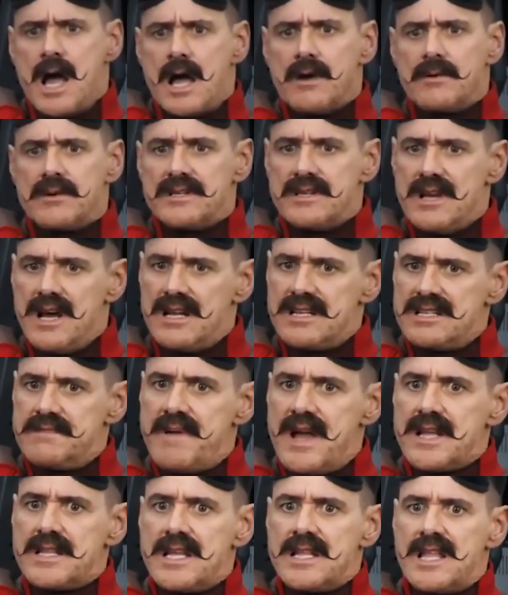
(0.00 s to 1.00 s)
I was not
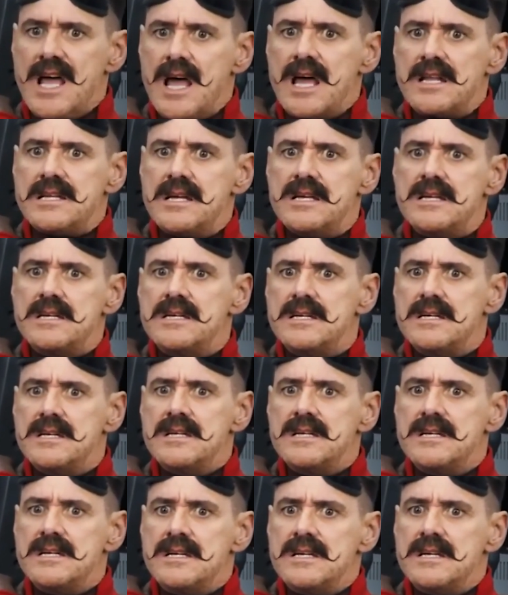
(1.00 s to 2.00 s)
expecting that.
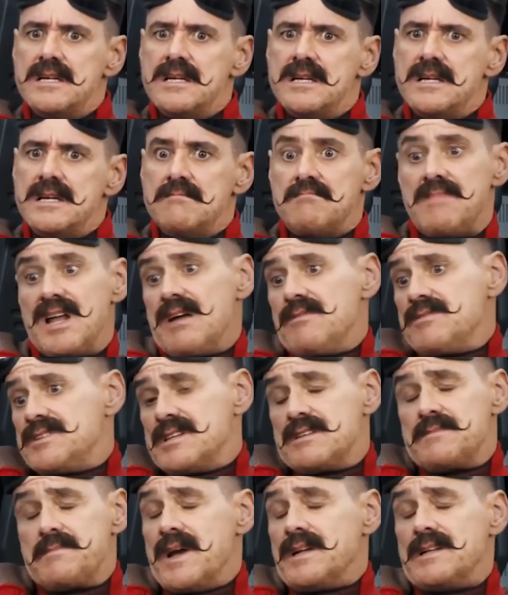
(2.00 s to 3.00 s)
But I
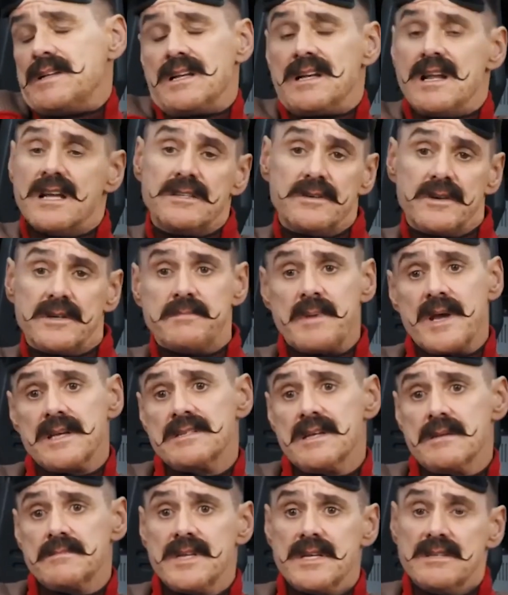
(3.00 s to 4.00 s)
was expecting not to
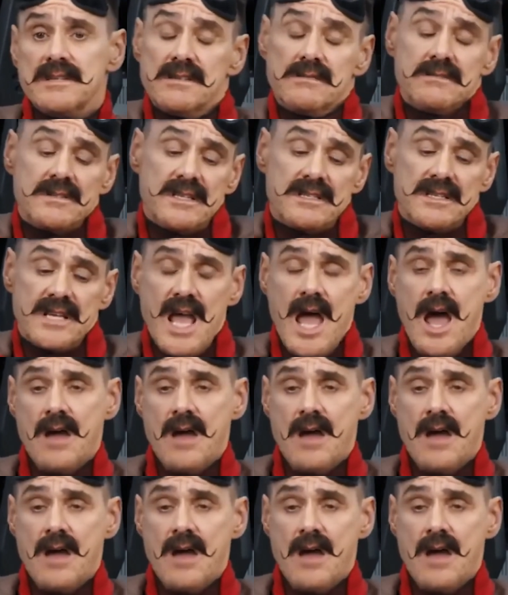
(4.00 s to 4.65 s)
expect something, so it doesn't